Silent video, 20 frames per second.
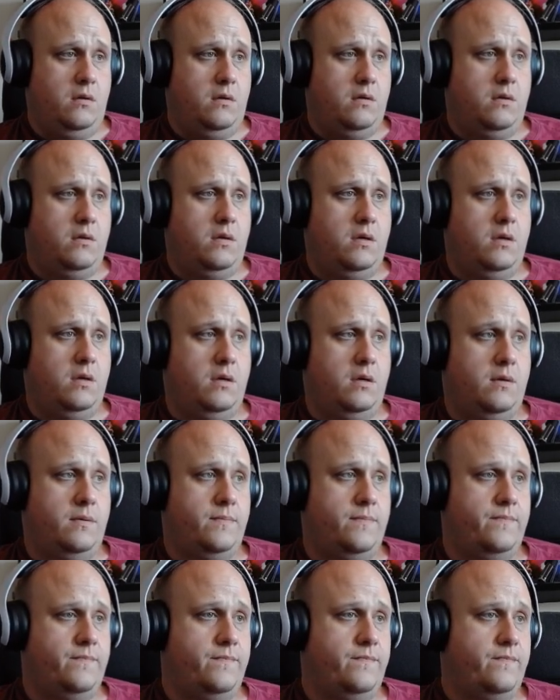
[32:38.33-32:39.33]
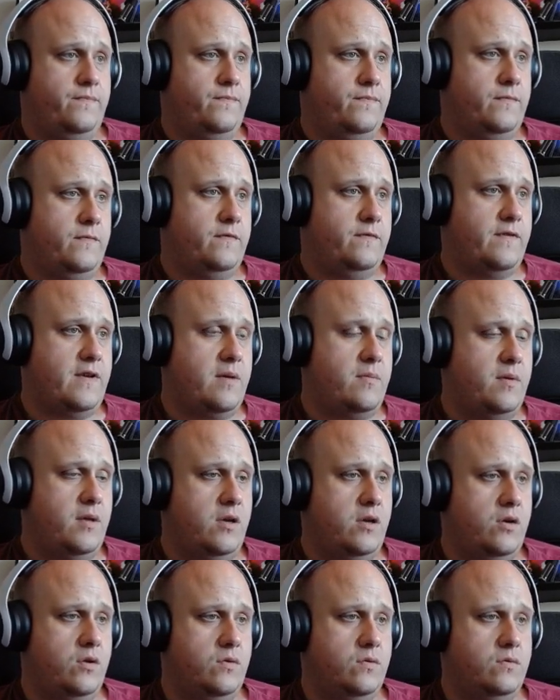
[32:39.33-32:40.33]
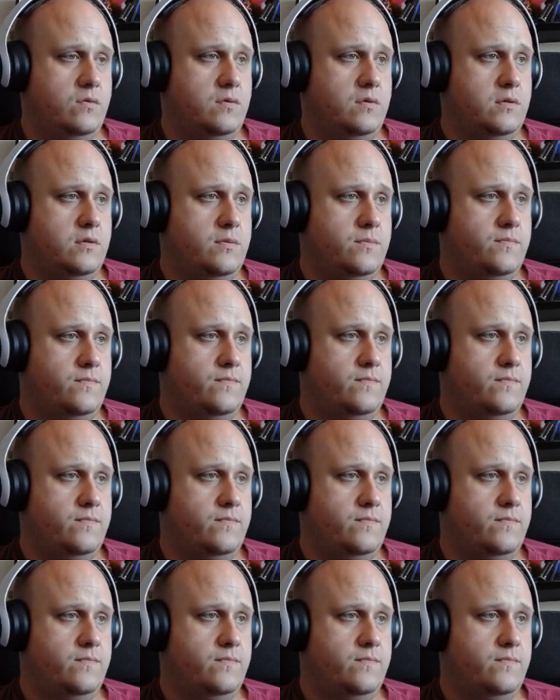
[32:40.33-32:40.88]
Hey, family of hoes.